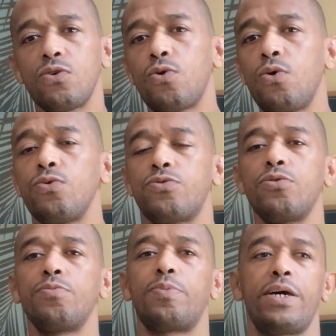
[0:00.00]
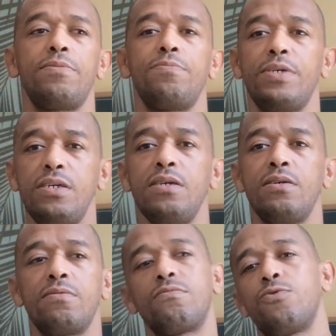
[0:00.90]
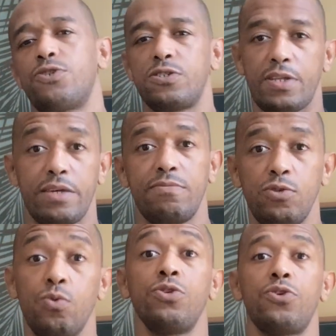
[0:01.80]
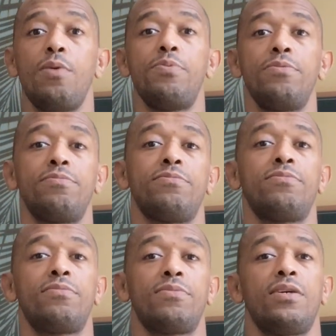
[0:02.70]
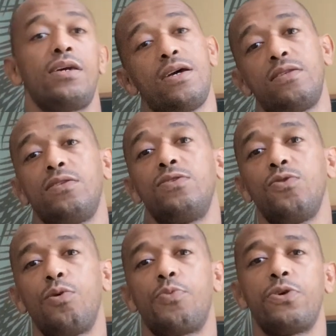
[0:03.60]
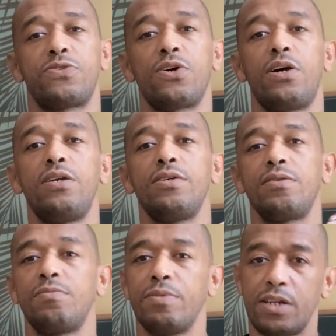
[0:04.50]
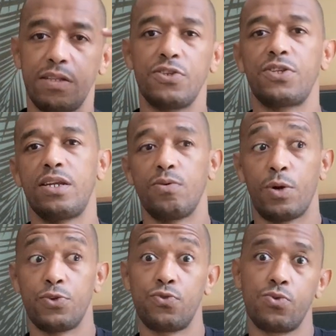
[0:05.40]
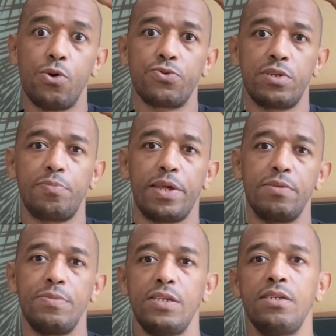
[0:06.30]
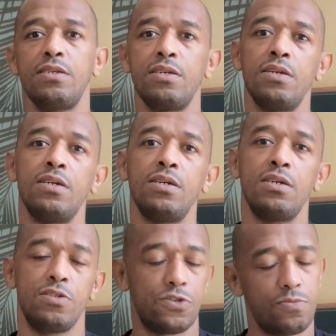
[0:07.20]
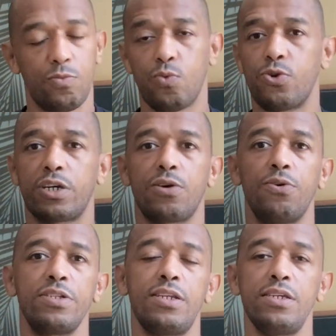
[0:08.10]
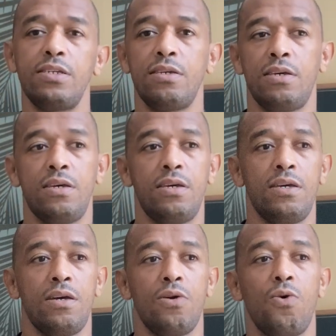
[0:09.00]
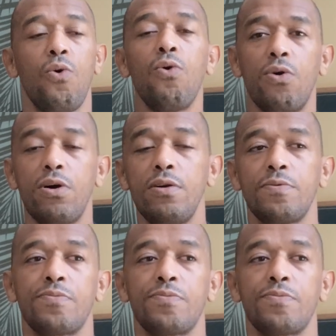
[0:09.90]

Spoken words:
Go to plan B, which is like you on top and in your opponent's guard, but understanding what you wrote on the plan B, just work accordingly. Or